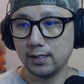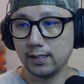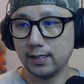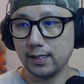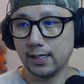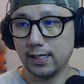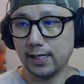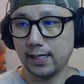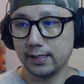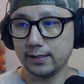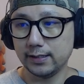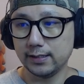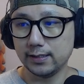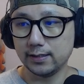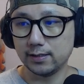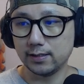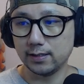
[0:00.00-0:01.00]
And this
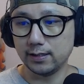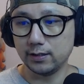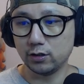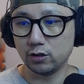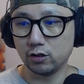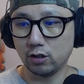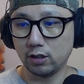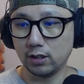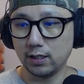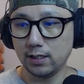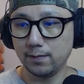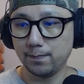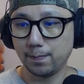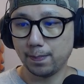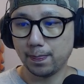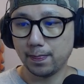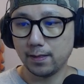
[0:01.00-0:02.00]
is the installer.
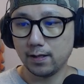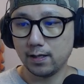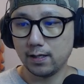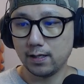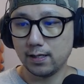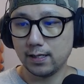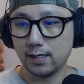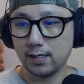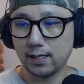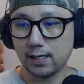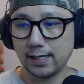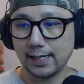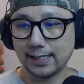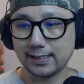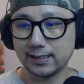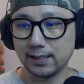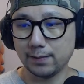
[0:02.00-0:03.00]
I
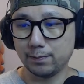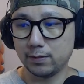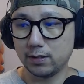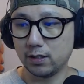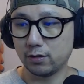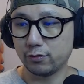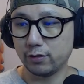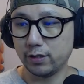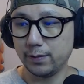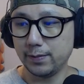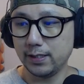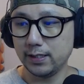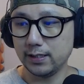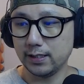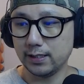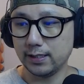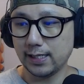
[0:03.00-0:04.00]
accept the
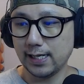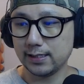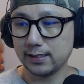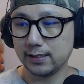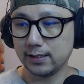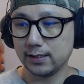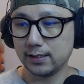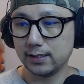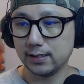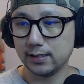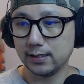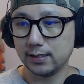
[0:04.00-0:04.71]
agreement. Next.